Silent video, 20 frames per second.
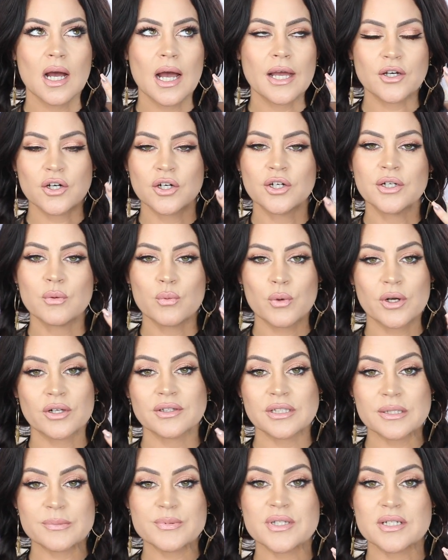I couldn't
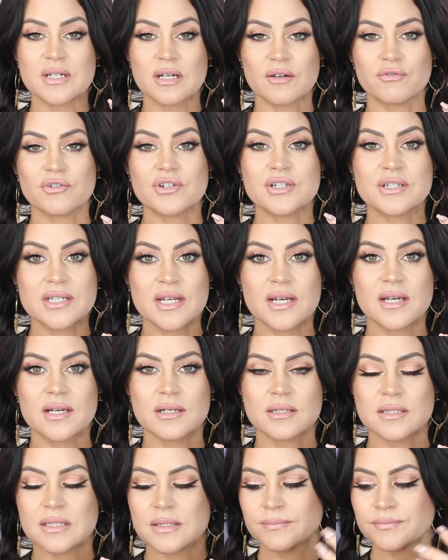wear lipstick for
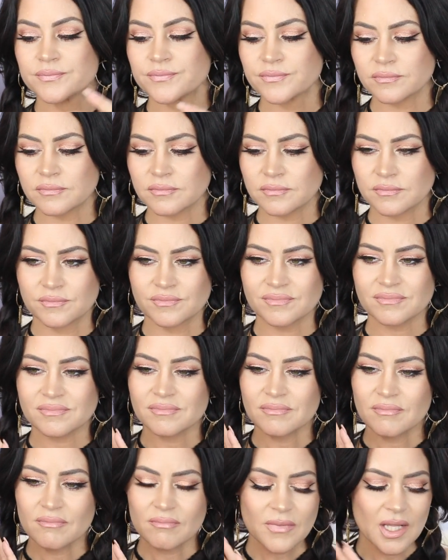days.
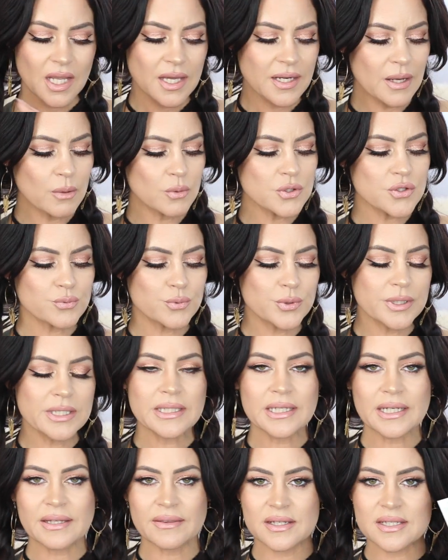And I was
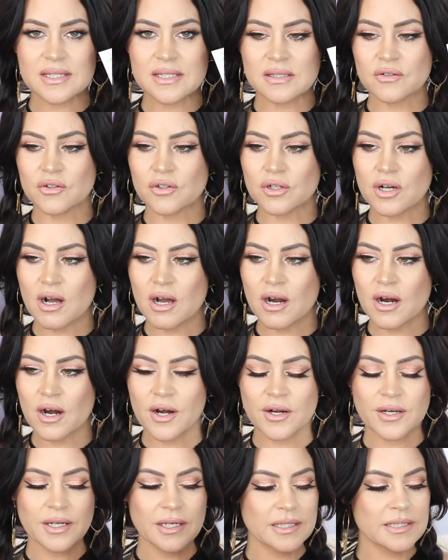reading this little
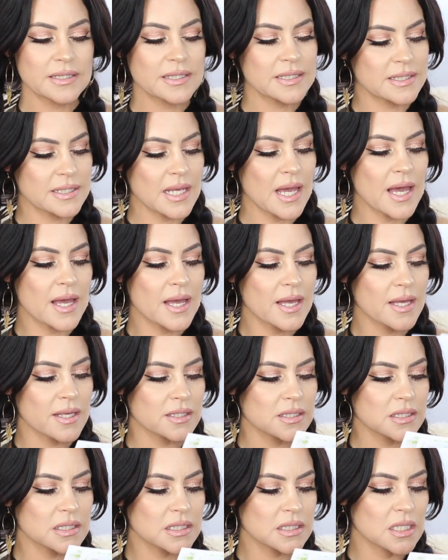card, and it
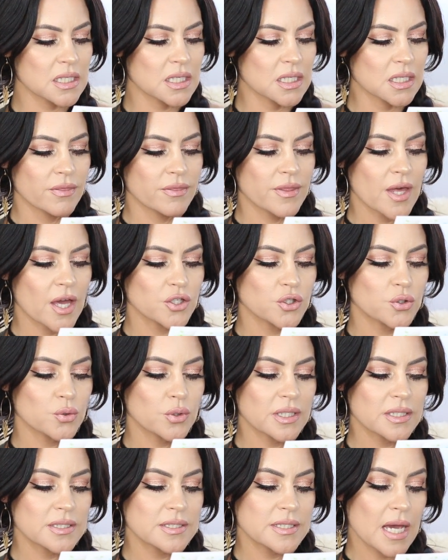says that you
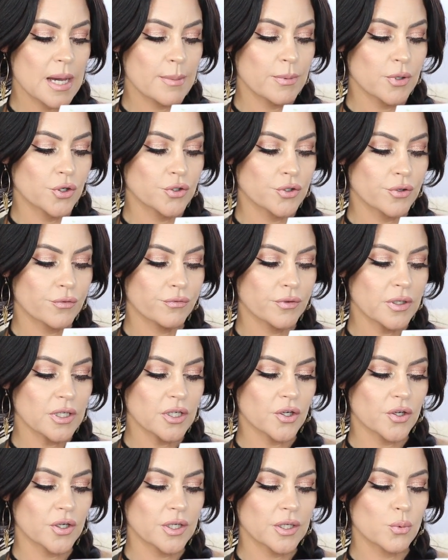can dab it on your
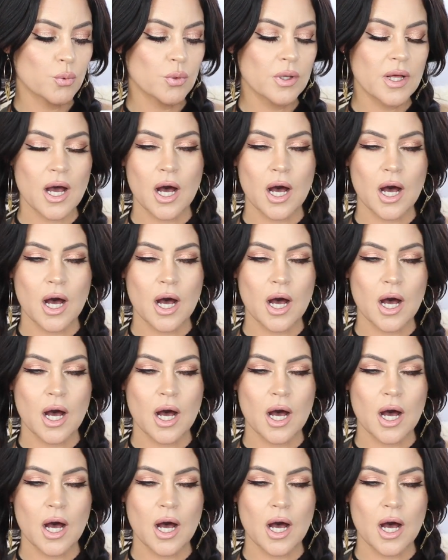finger and it will